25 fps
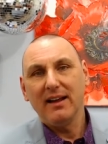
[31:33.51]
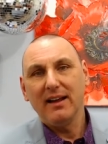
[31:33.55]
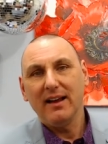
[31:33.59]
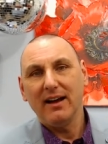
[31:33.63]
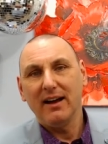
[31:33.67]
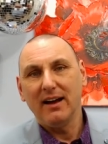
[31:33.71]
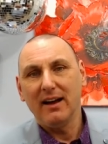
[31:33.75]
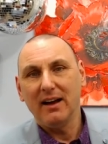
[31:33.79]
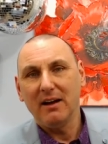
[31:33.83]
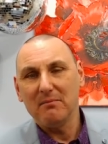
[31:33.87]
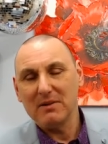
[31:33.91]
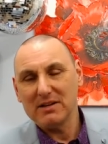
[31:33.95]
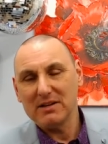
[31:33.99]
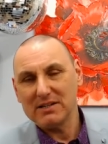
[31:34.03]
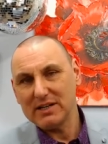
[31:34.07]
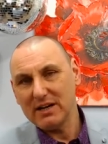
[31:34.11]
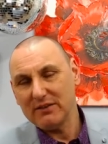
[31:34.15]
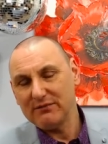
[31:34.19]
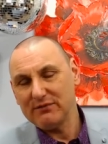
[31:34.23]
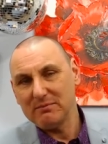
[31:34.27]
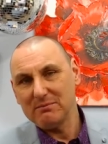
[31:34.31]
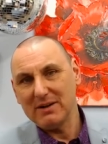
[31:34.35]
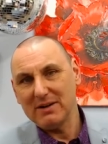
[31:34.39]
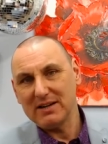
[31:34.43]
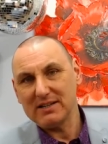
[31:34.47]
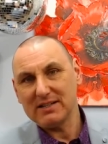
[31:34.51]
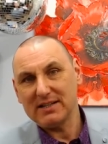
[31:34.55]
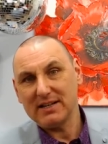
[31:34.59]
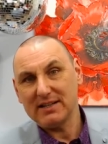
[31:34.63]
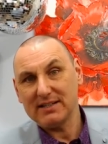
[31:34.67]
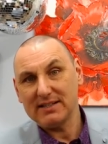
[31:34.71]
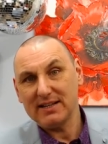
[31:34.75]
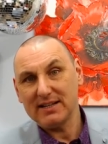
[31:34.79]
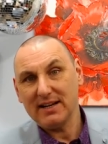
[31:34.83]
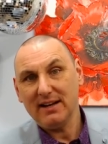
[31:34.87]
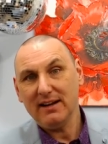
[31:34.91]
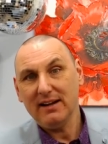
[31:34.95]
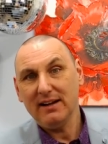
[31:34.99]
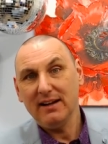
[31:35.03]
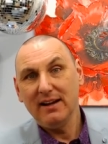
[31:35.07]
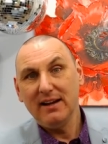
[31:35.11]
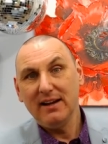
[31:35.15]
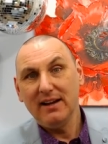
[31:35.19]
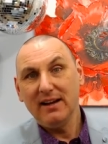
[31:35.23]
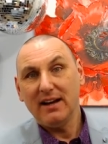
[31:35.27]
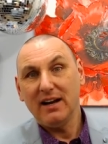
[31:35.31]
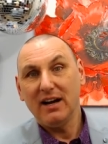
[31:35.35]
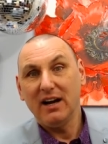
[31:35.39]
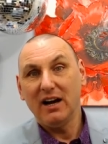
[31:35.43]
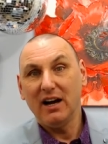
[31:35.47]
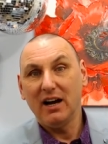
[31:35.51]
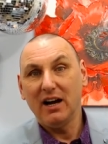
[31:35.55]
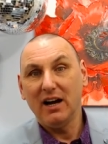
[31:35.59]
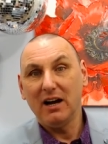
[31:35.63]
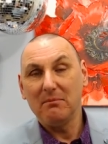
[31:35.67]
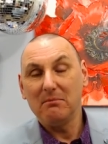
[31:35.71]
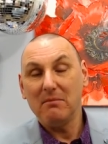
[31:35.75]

uh, myself and my sister, uh,